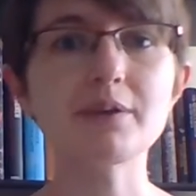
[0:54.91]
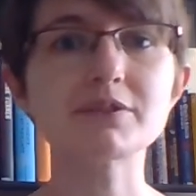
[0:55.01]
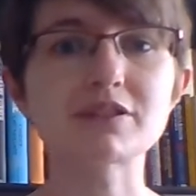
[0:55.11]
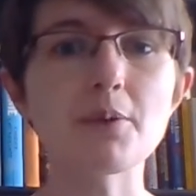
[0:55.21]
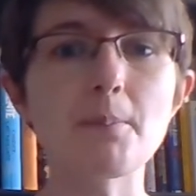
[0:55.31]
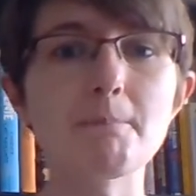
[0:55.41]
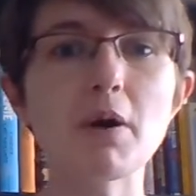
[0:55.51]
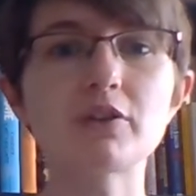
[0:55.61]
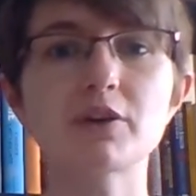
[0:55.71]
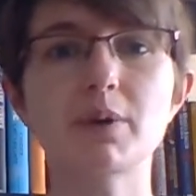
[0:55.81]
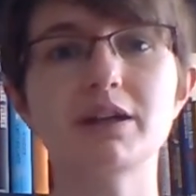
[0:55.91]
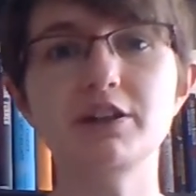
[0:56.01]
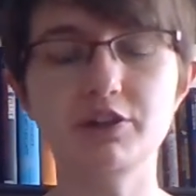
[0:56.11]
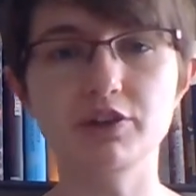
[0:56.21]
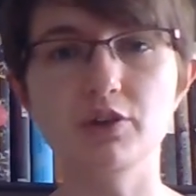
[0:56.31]
So Margaret quickly,
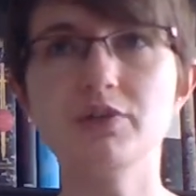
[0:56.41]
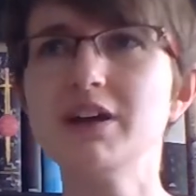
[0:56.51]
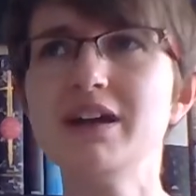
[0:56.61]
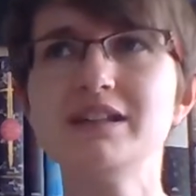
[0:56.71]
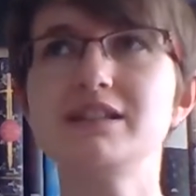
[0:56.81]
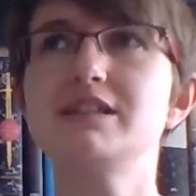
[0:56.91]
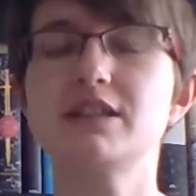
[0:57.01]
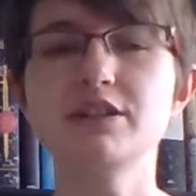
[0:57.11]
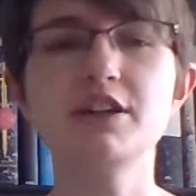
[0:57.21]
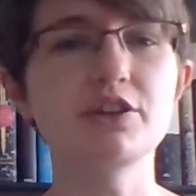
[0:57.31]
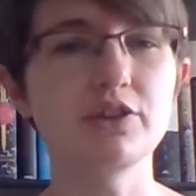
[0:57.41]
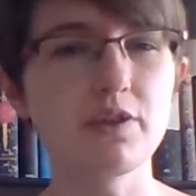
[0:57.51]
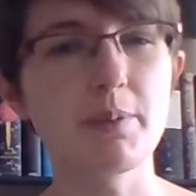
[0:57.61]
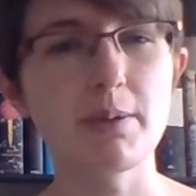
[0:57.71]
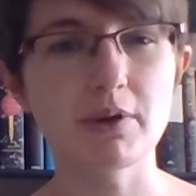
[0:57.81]
she sort of sees the conditions of
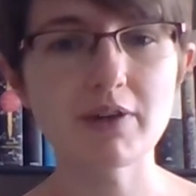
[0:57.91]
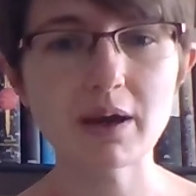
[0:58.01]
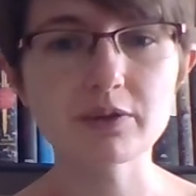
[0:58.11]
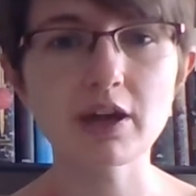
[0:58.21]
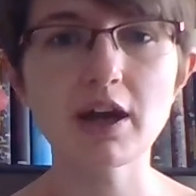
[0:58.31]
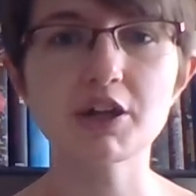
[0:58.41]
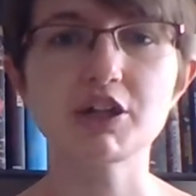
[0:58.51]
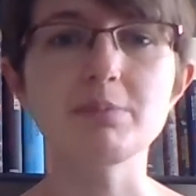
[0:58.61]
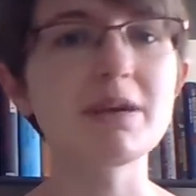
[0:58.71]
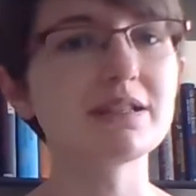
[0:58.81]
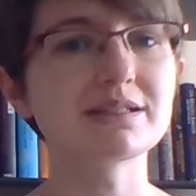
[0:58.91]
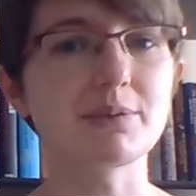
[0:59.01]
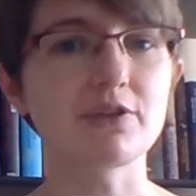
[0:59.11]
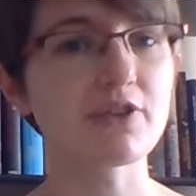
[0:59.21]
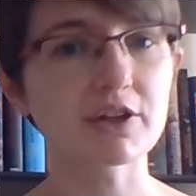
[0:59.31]
the people around her. She meets some
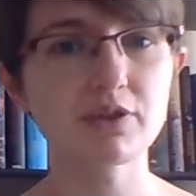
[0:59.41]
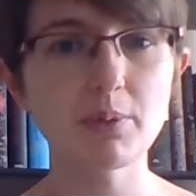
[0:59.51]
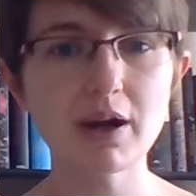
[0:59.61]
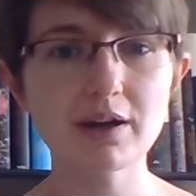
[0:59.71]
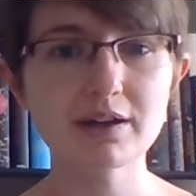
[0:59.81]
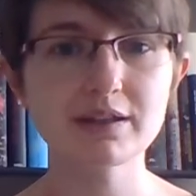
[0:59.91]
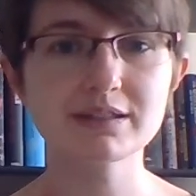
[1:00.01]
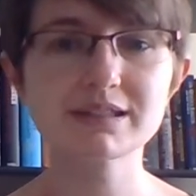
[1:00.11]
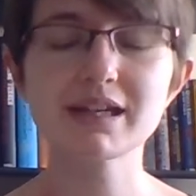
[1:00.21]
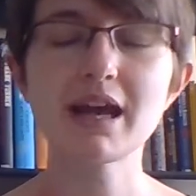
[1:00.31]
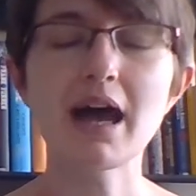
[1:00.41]
of the factory workers.